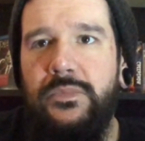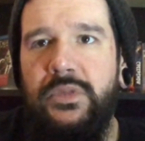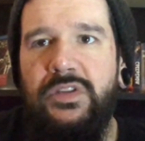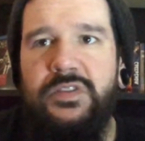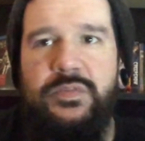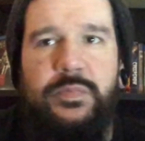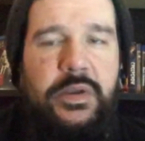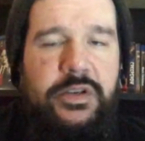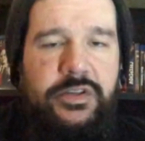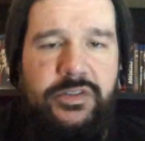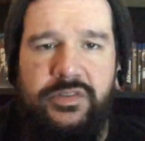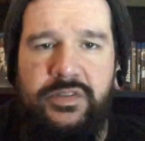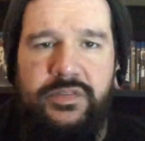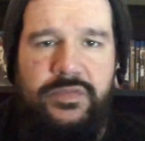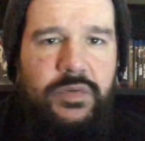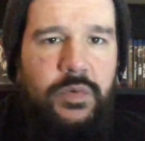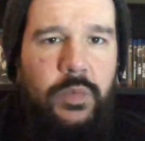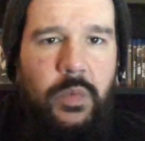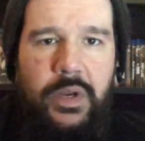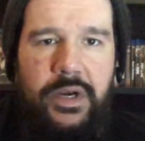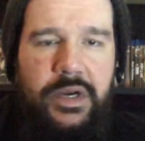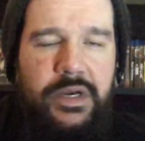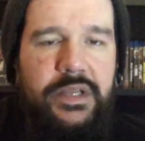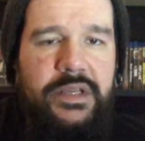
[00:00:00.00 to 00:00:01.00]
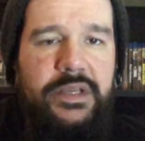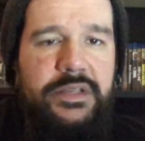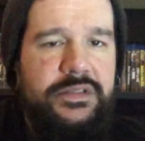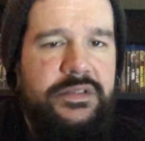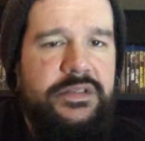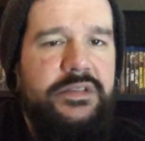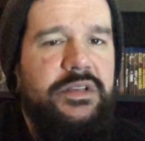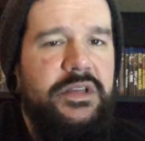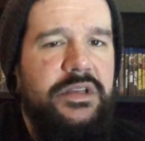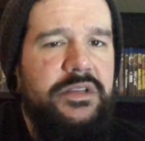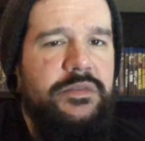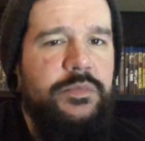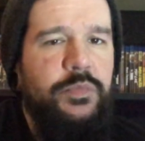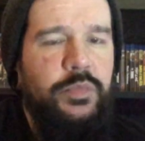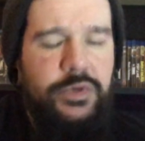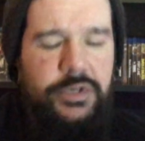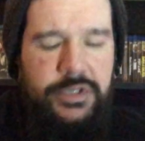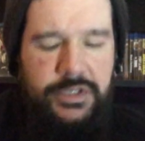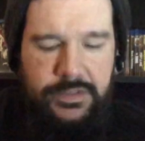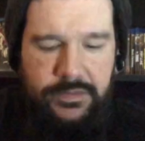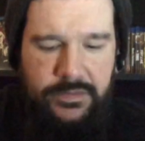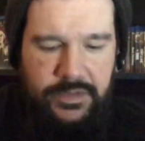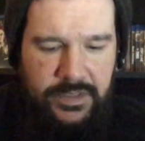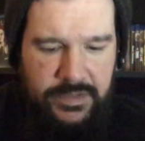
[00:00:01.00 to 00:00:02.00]
especially for what it is.
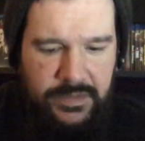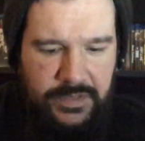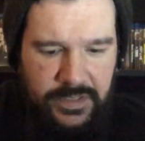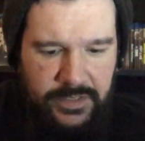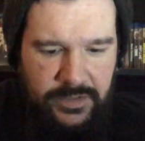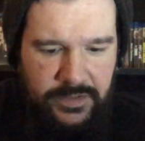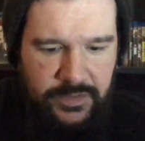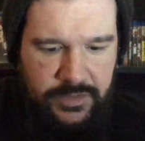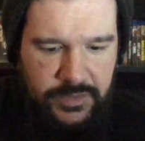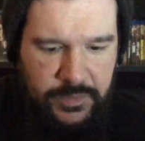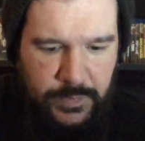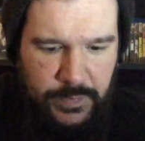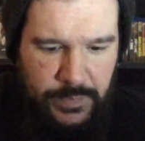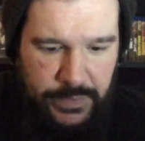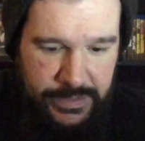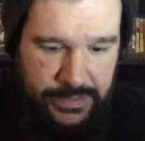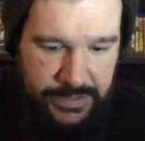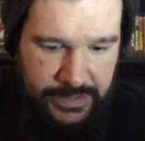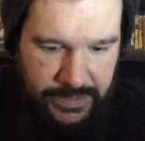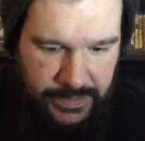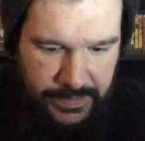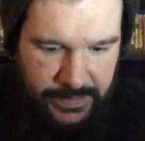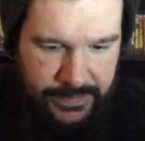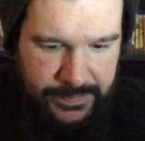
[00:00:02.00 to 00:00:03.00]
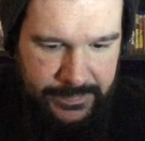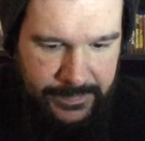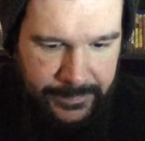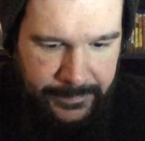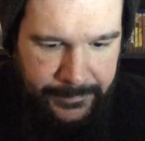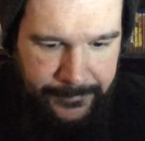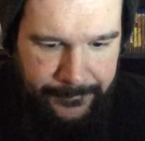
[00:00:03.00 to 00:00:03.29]
It looks pretty good.